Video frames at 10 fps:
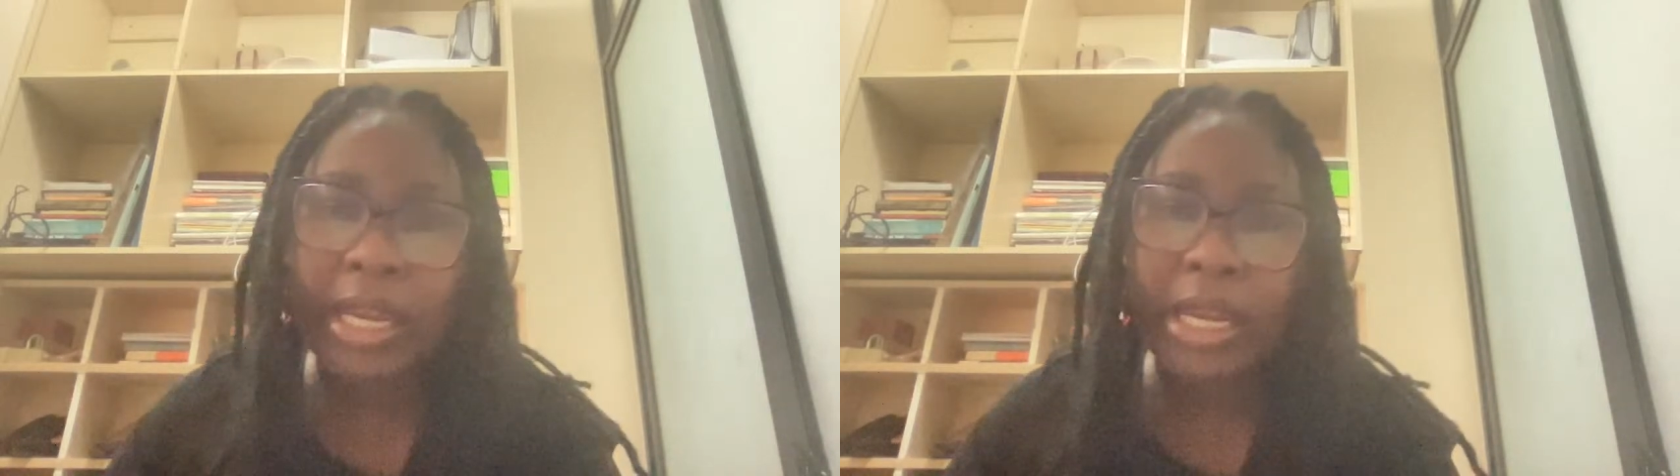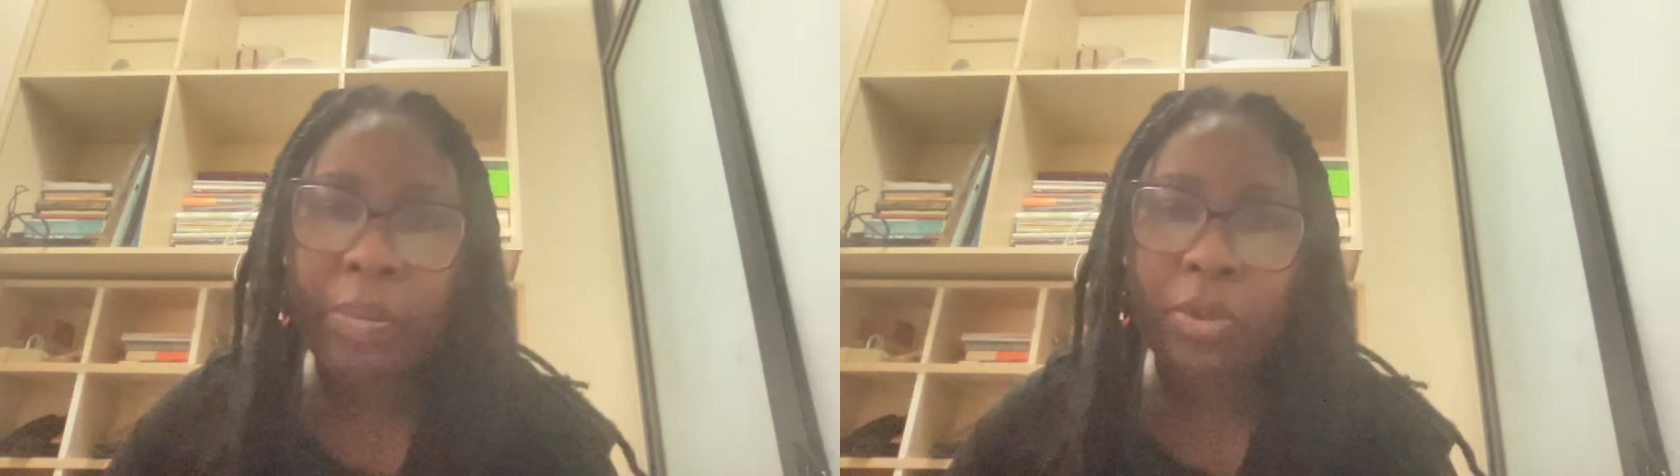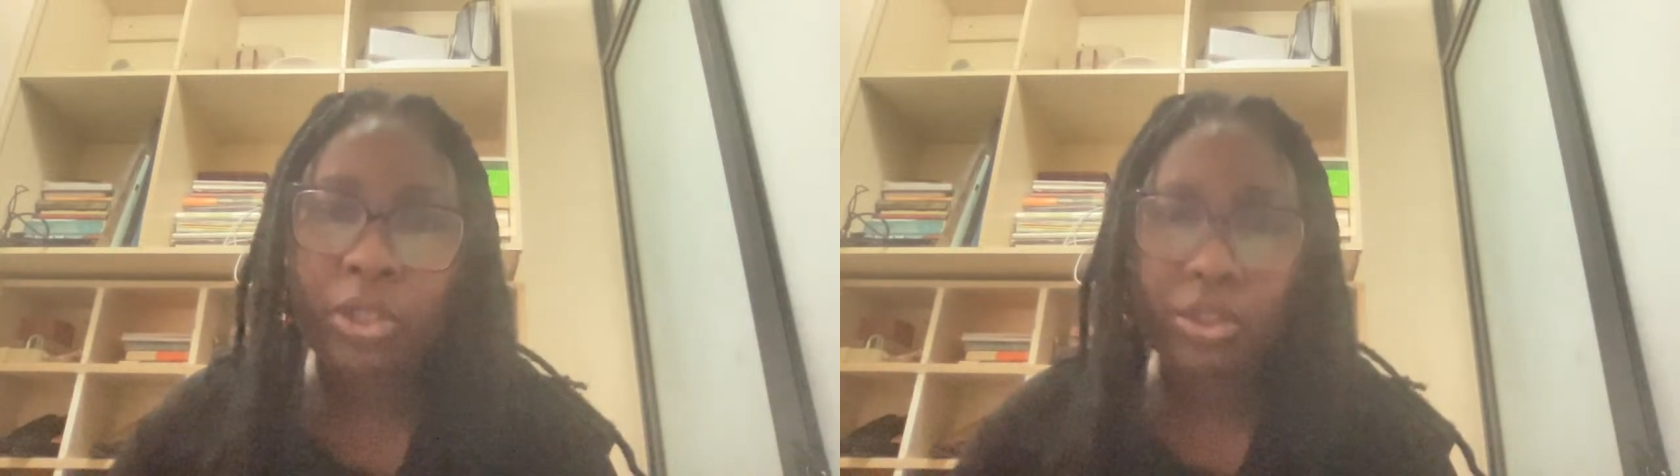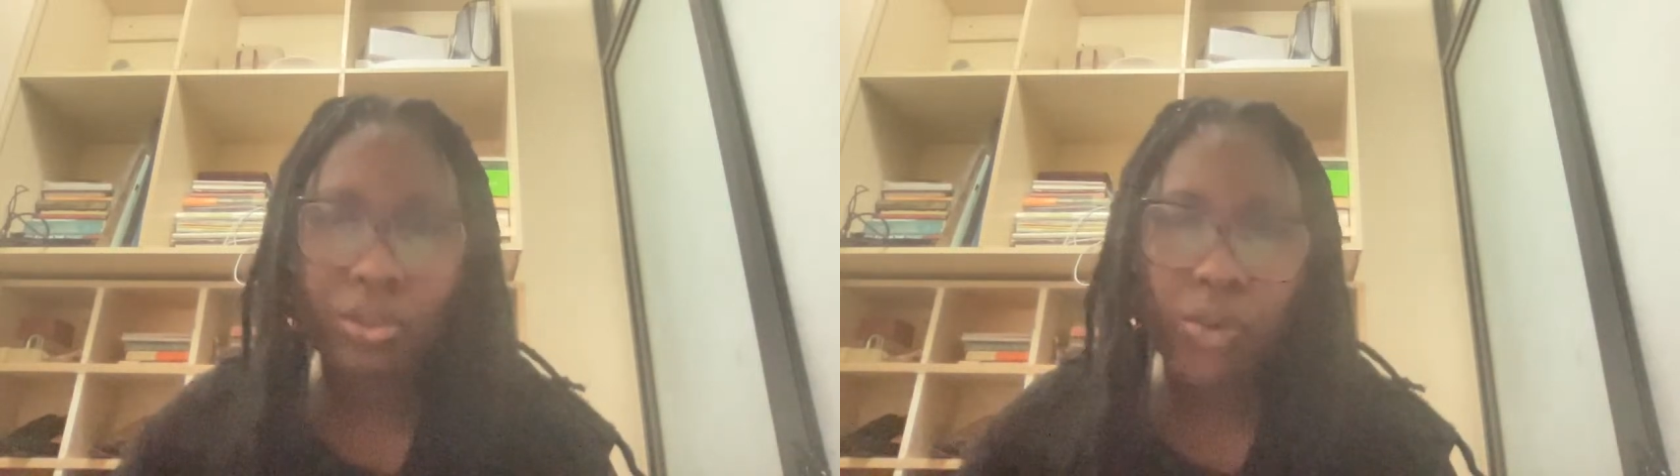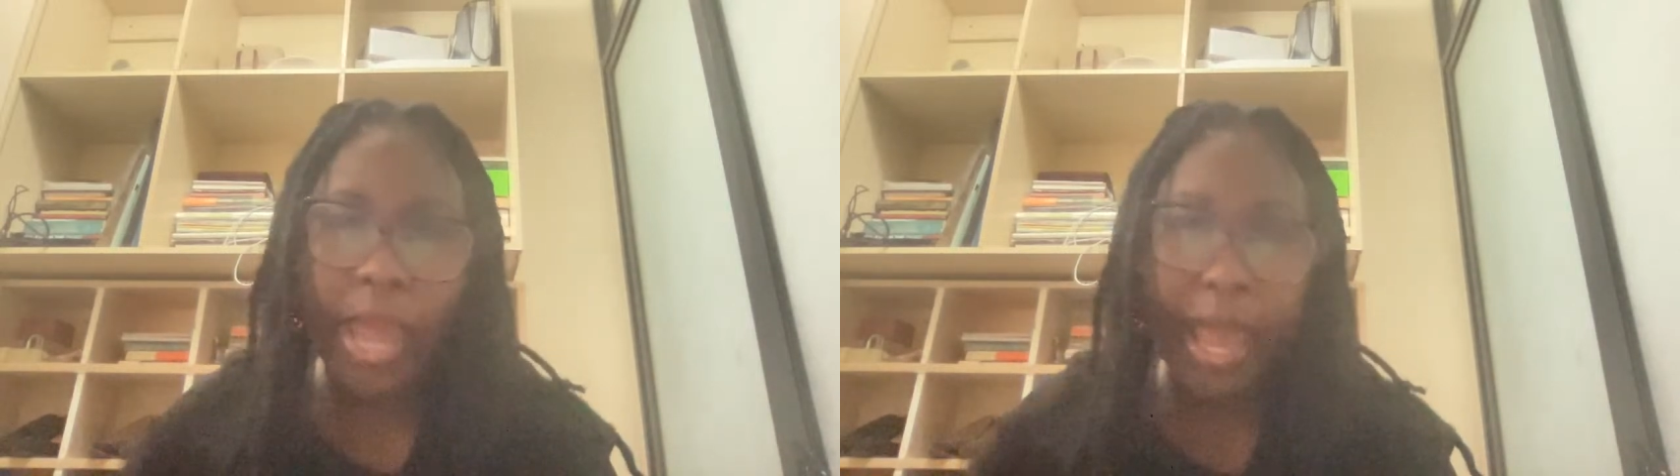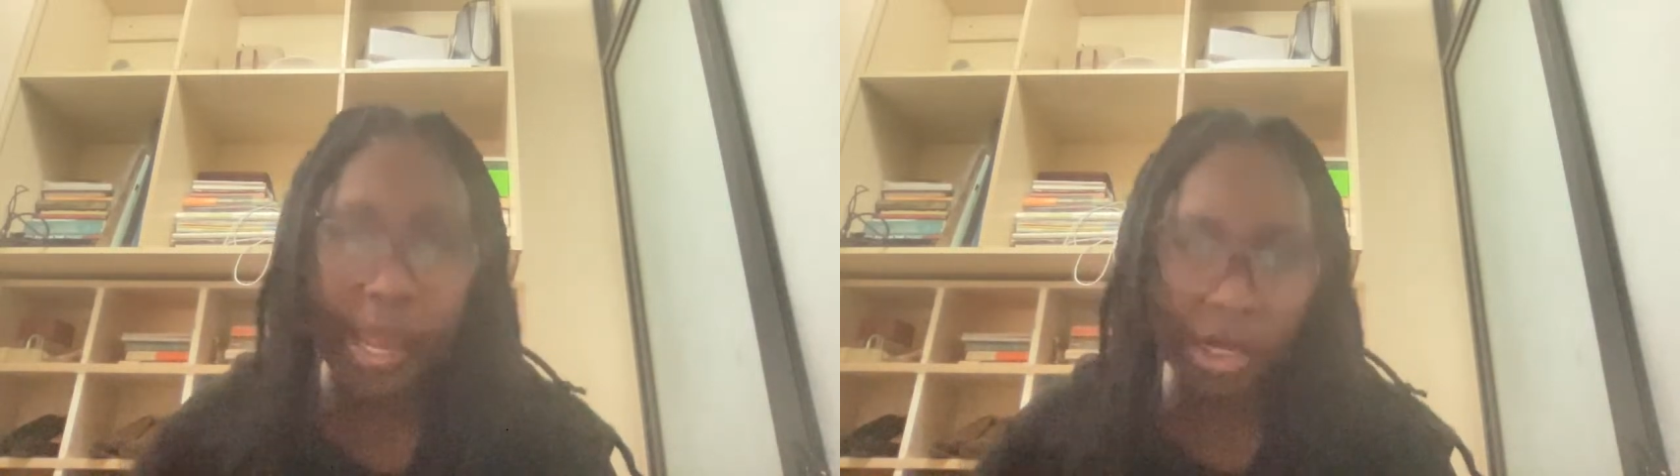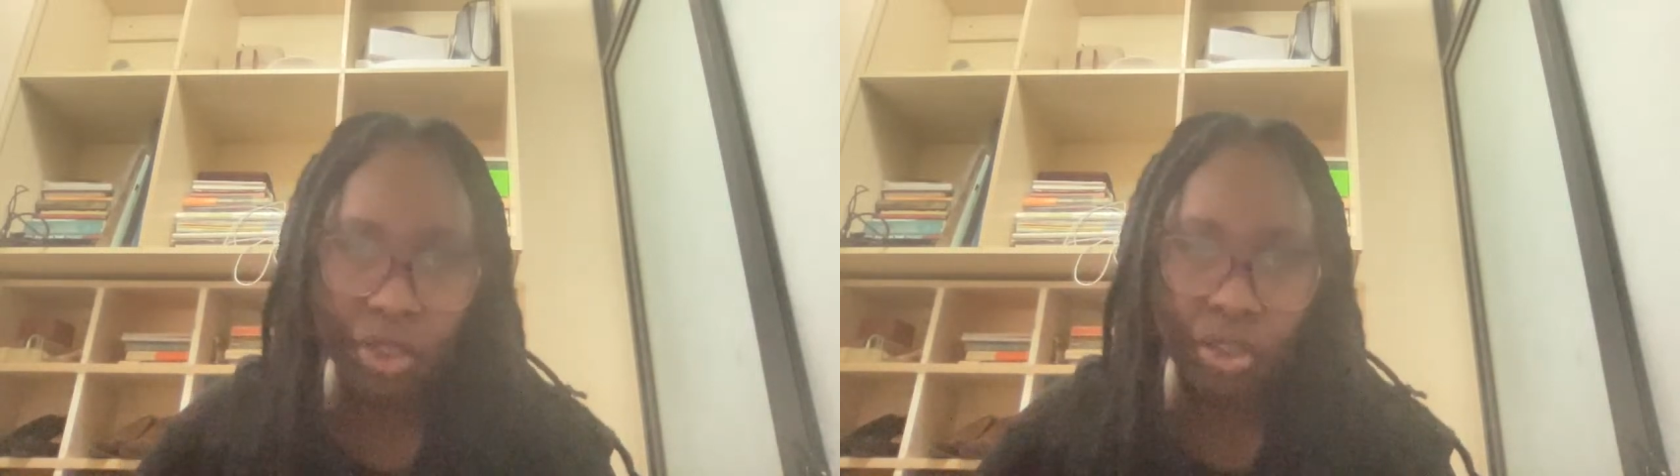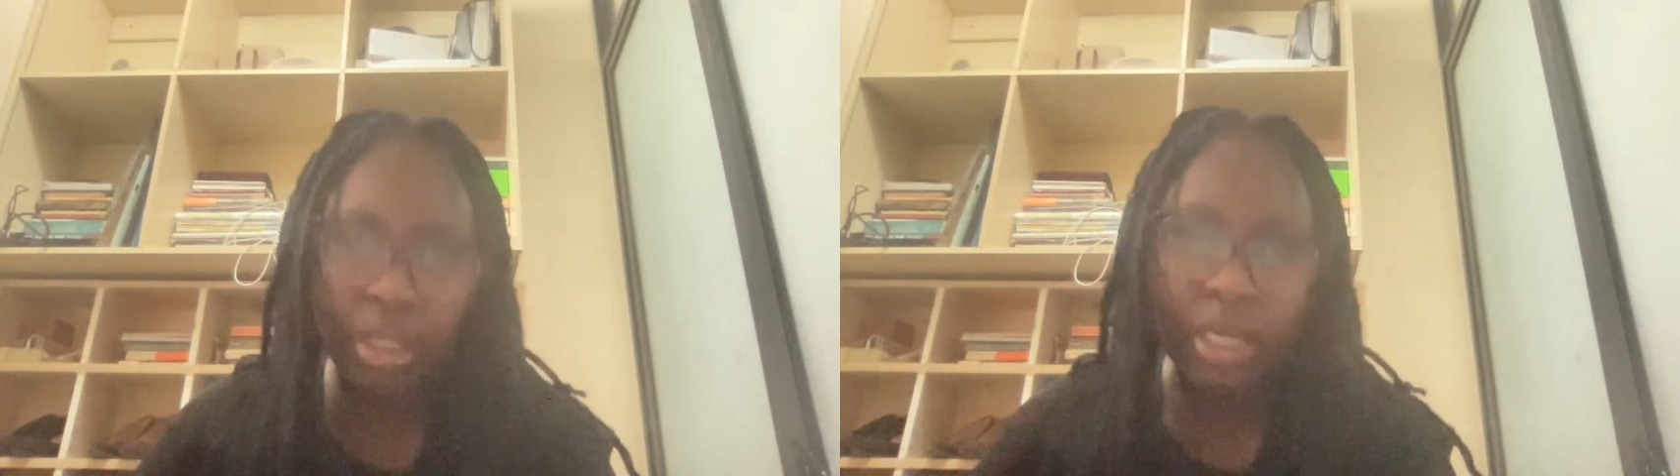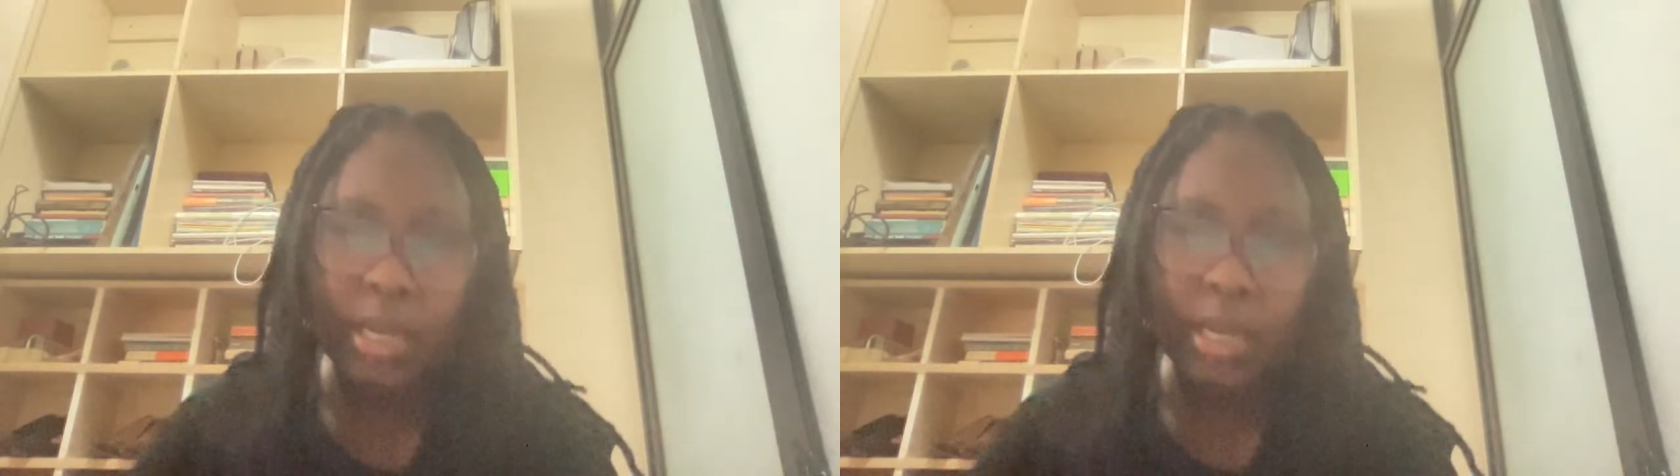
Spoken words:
enable you to hedge